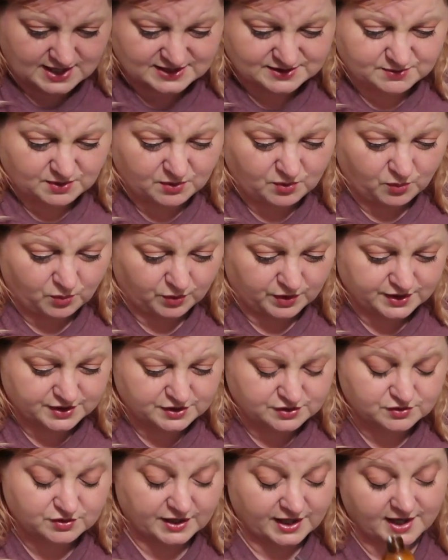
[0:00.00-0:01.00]
I smell
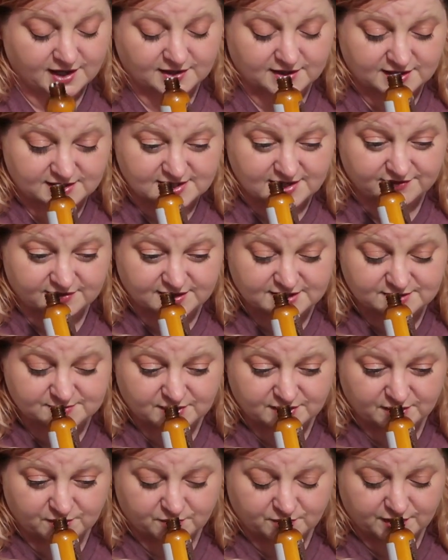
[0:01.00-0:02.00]
orange. Yeah, I definitely
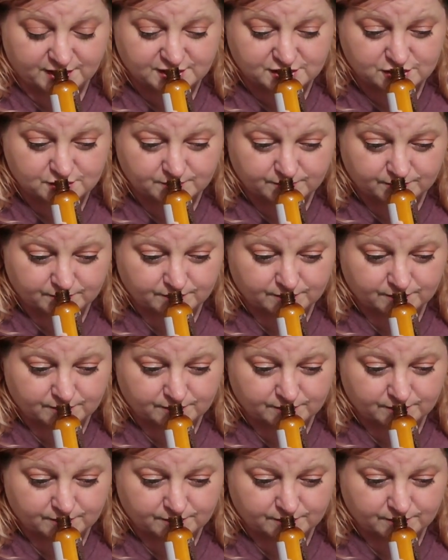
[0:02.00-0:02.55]
smell the orange.